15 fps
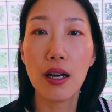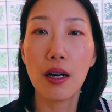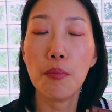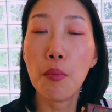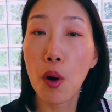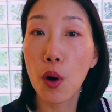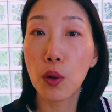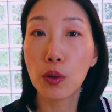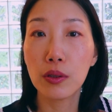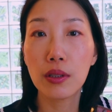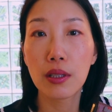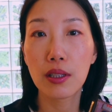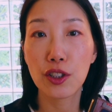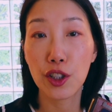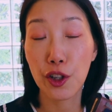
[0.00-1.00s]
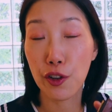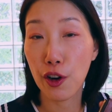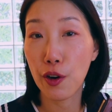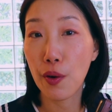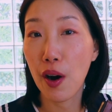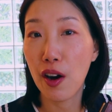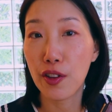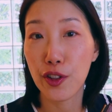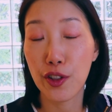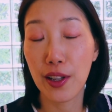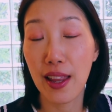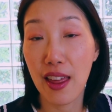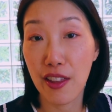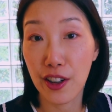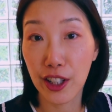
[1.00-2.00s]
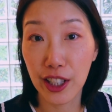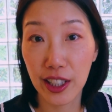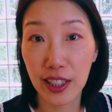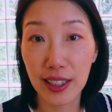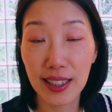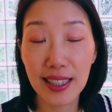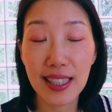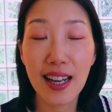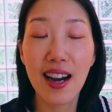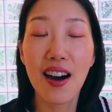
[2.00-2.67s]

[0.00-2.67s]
mold to grow on your leather goods.